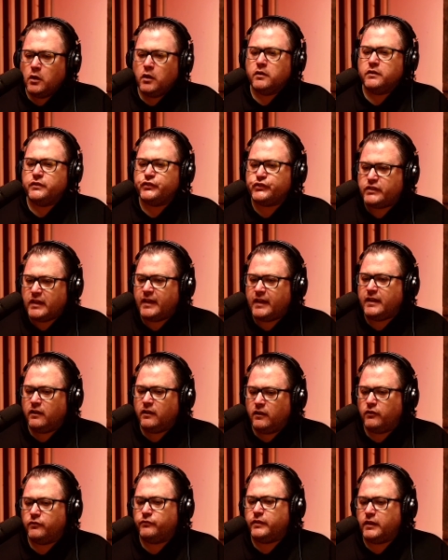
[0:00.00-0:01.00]
state
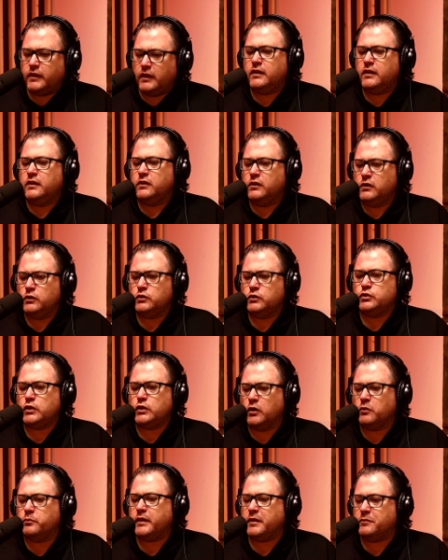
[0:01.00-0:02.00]
of the
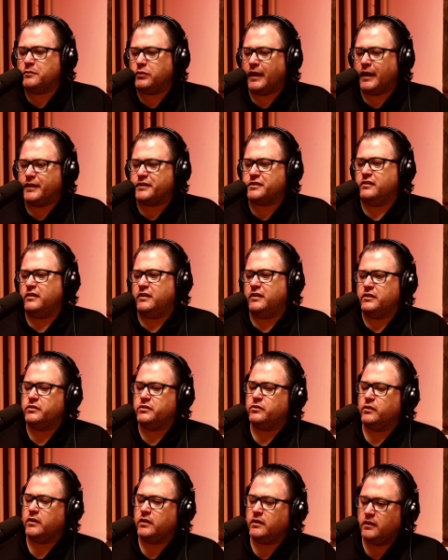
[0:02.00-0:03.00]
gel bead blaster
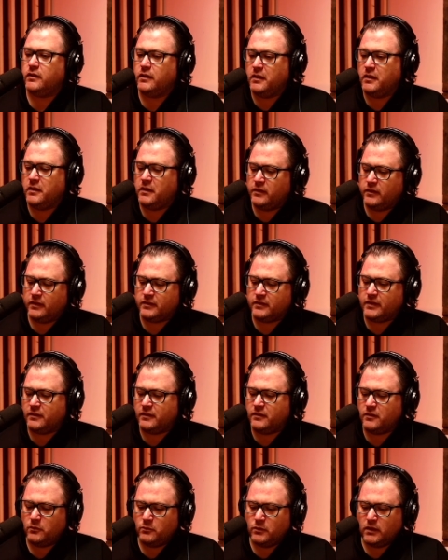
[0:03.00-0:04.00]
industry. Let's get
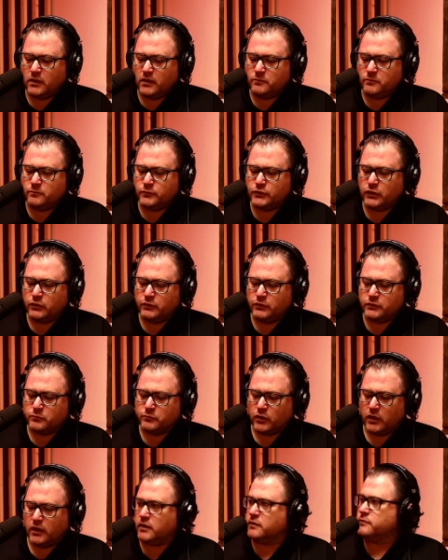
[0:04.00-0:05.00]
to showing some
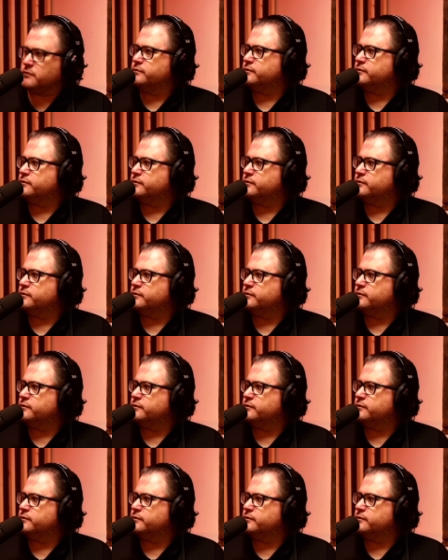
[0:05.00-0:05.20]
product. So.